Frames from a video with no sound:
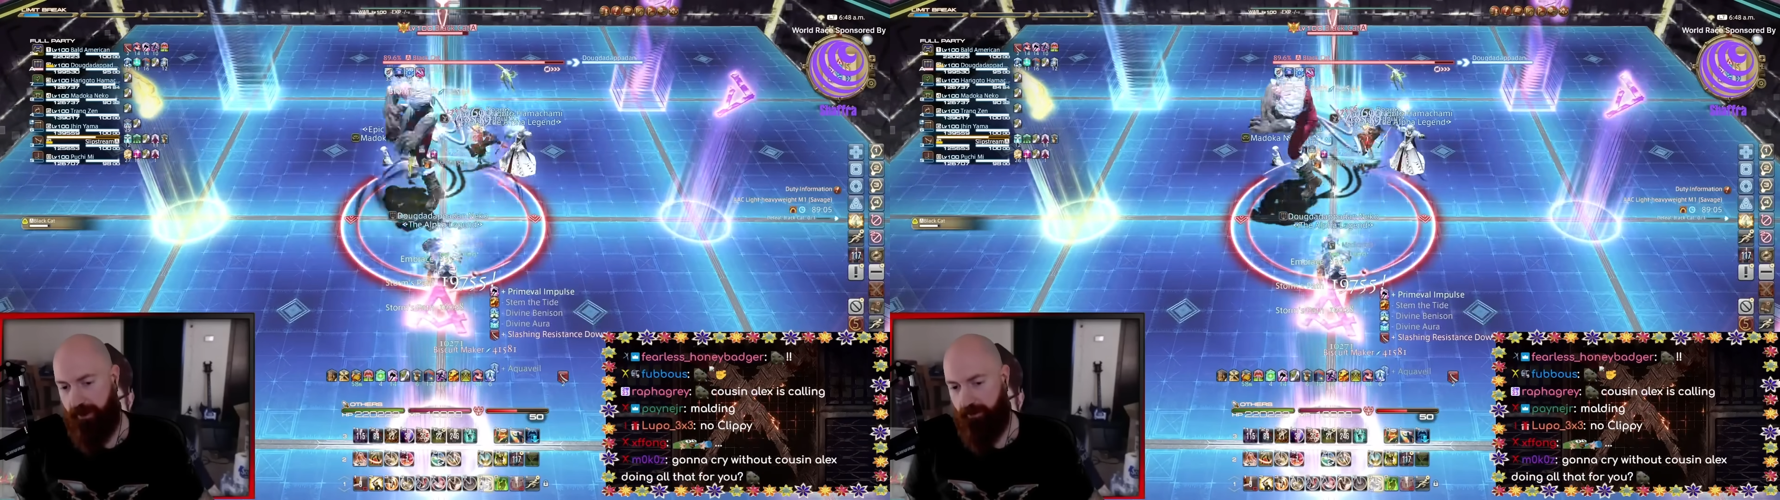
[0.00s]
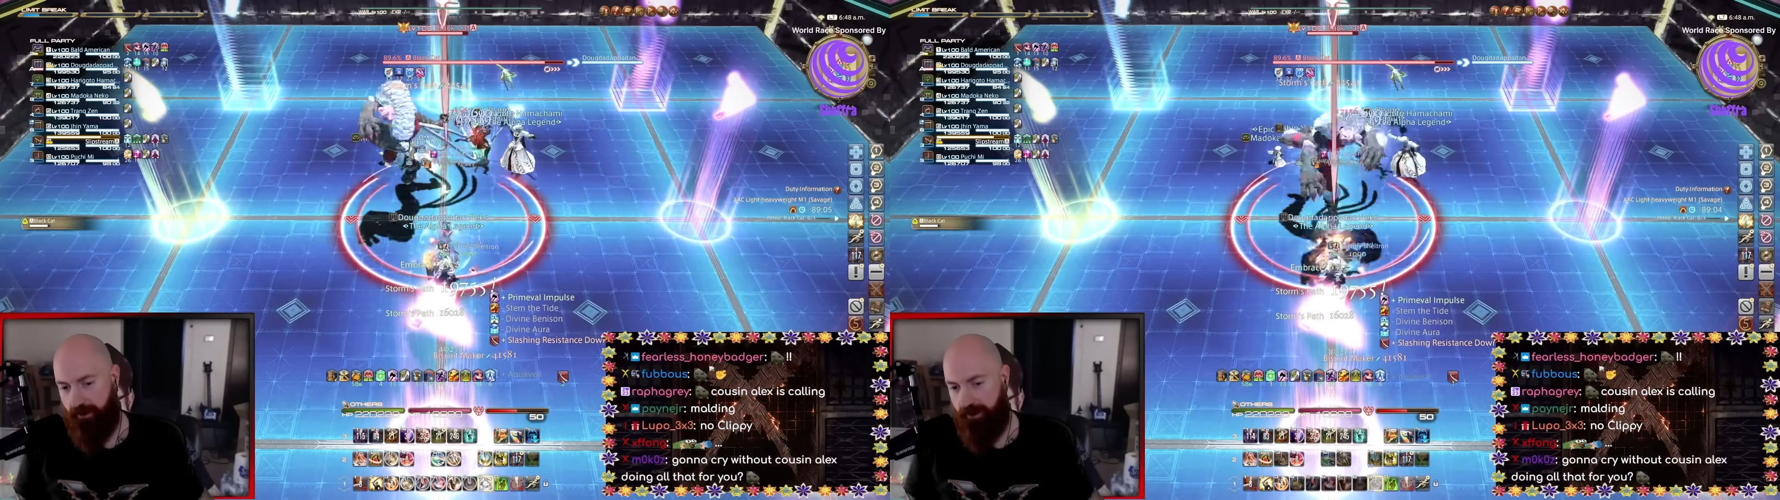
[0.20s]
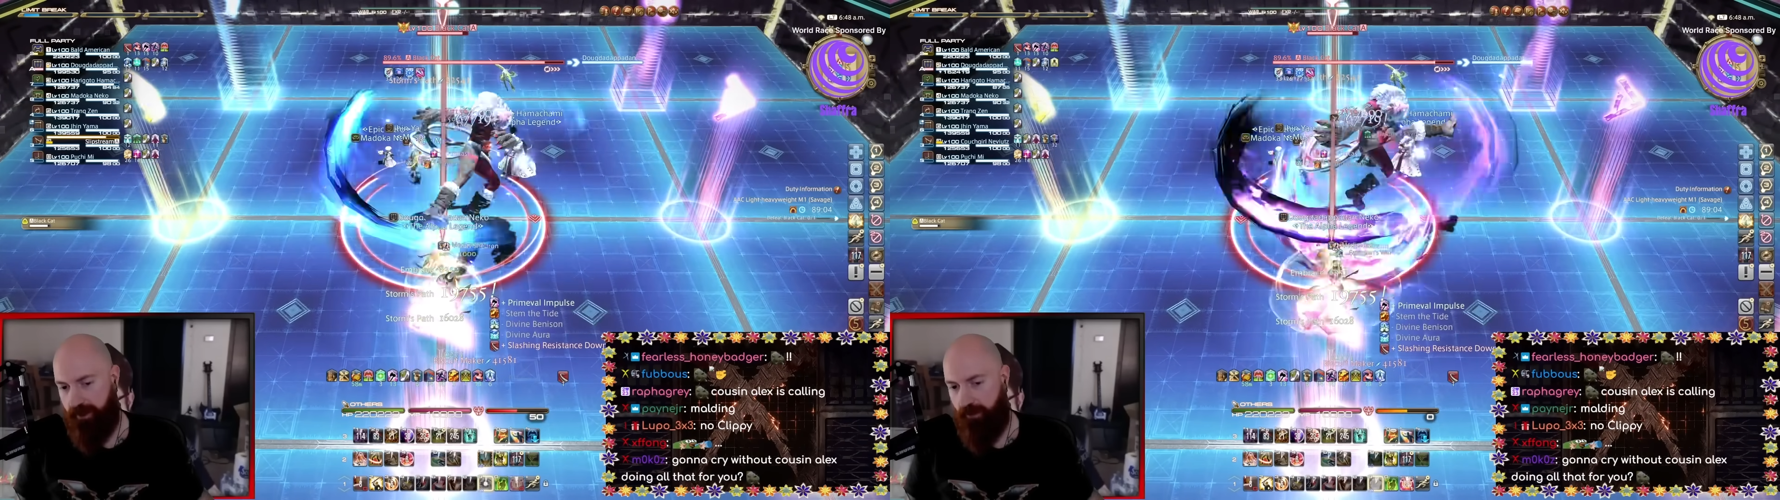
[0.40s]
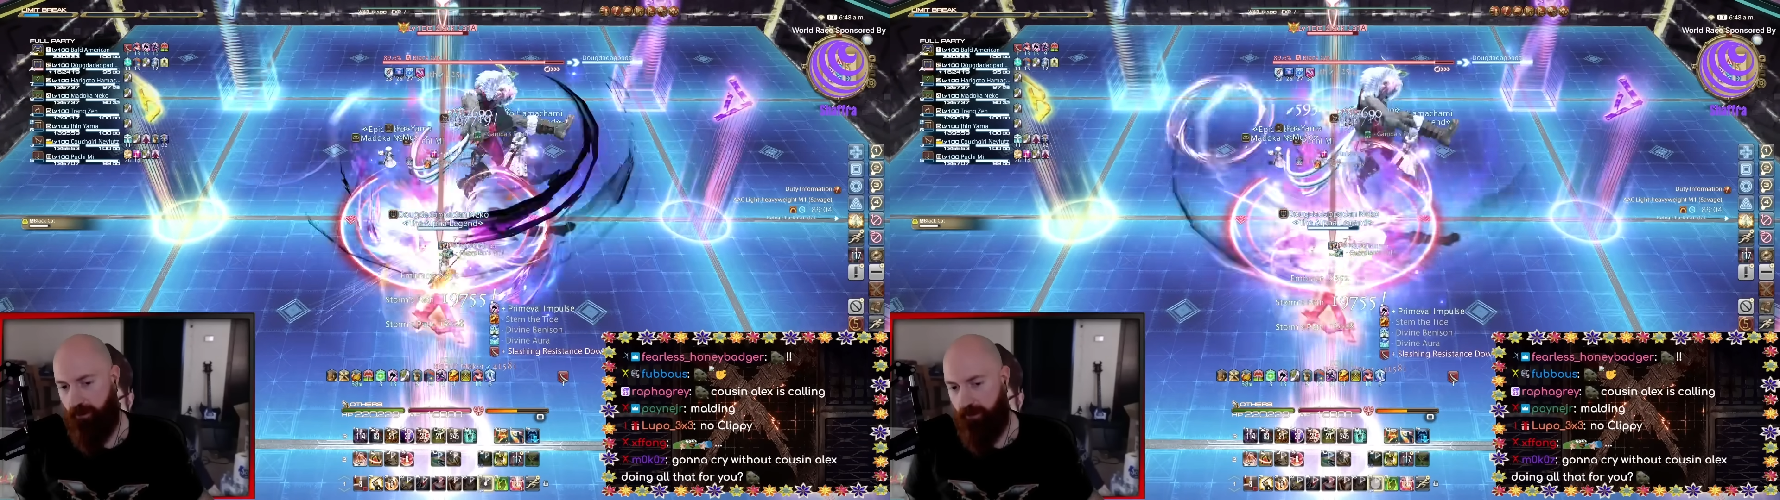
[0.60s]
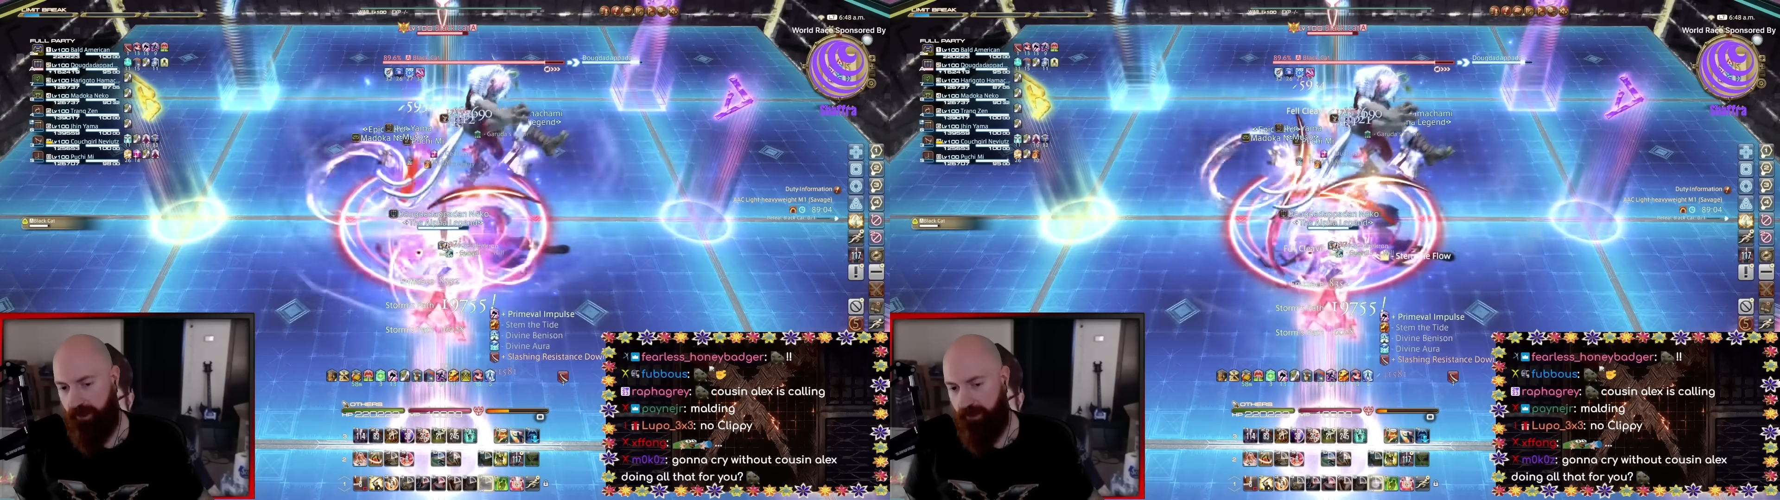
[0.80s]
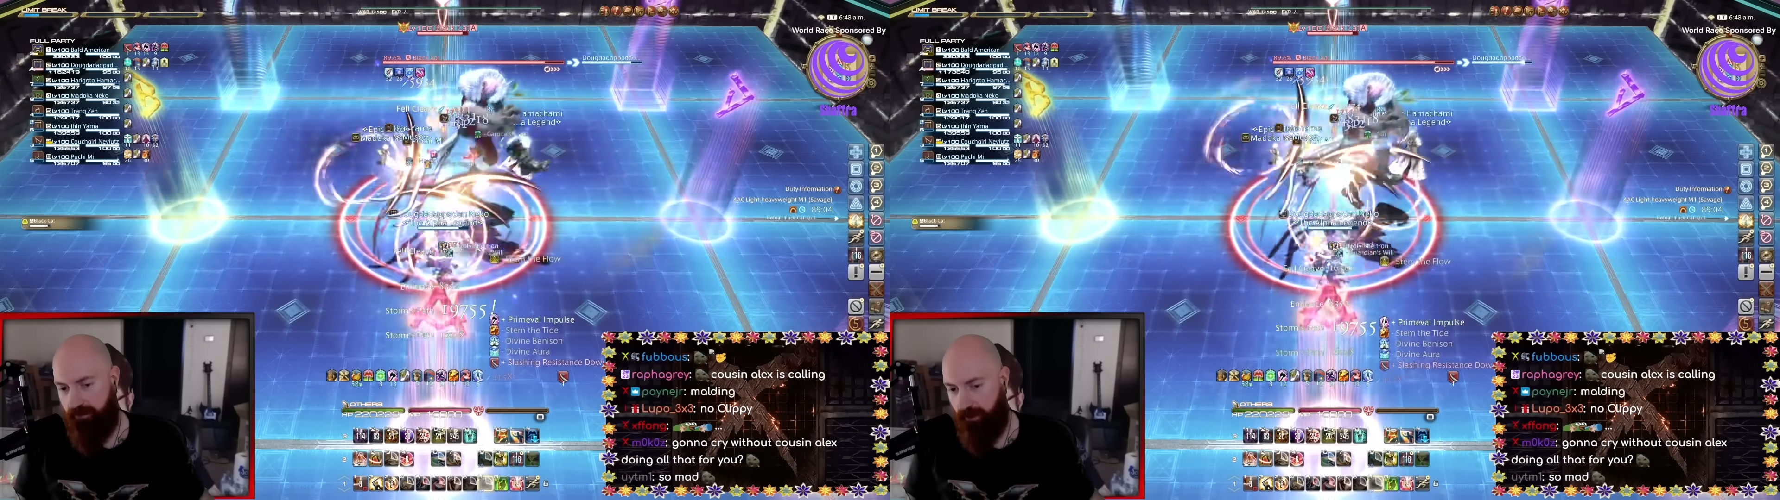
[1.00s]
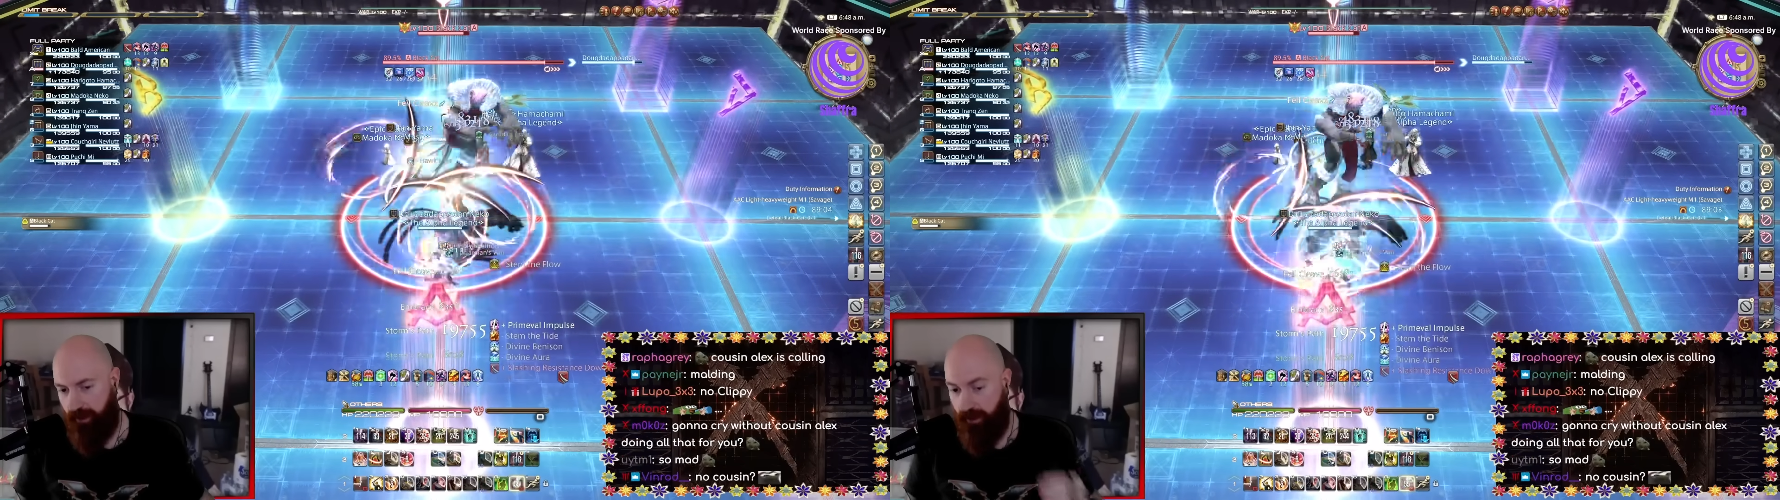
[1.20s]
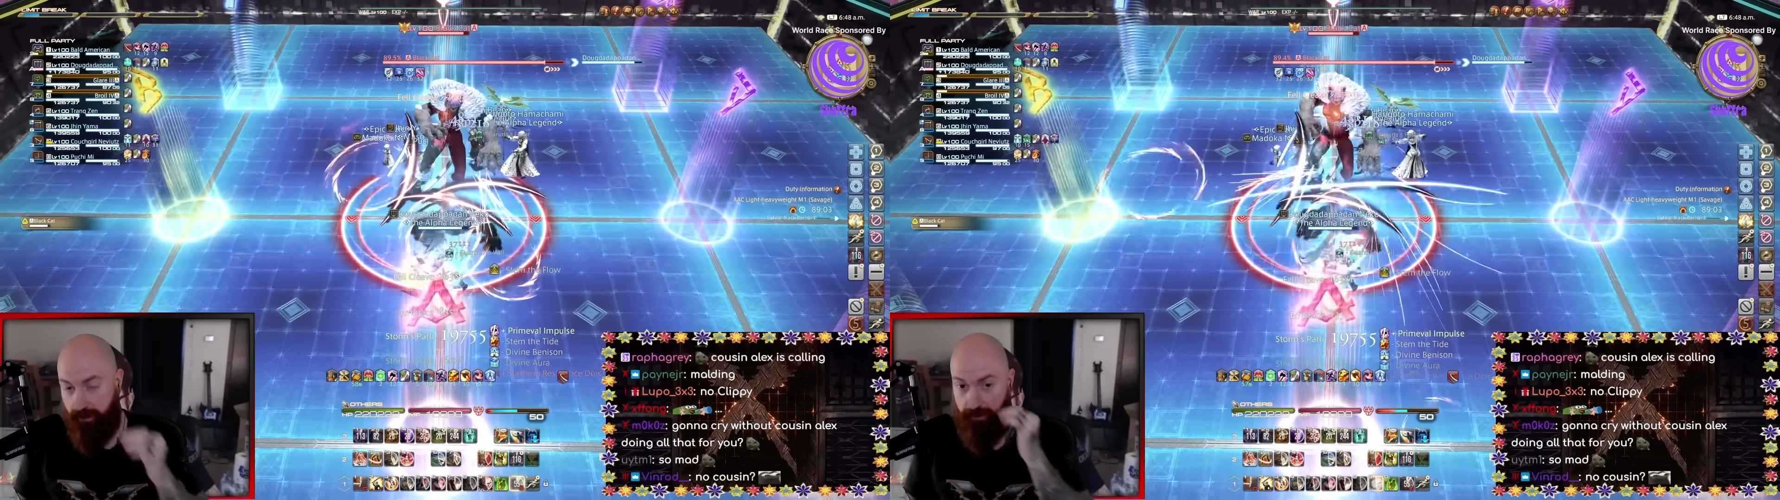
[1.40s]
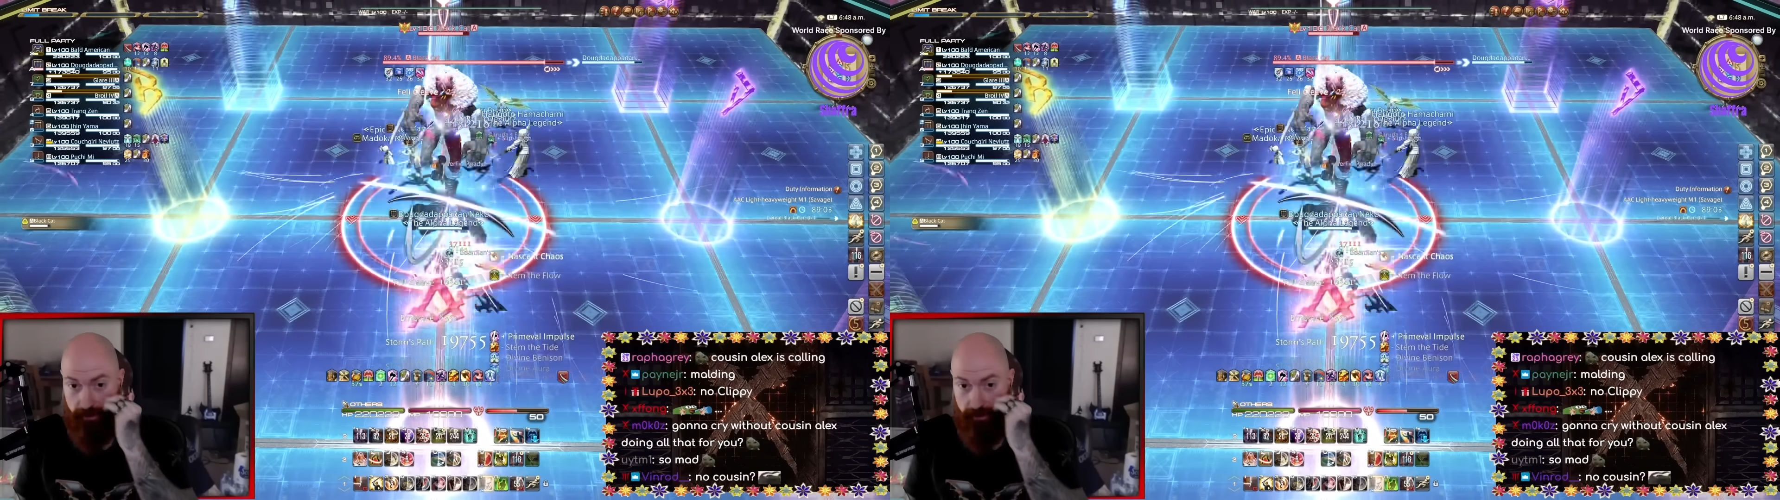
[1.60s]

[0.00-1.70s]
to double weave with one hundred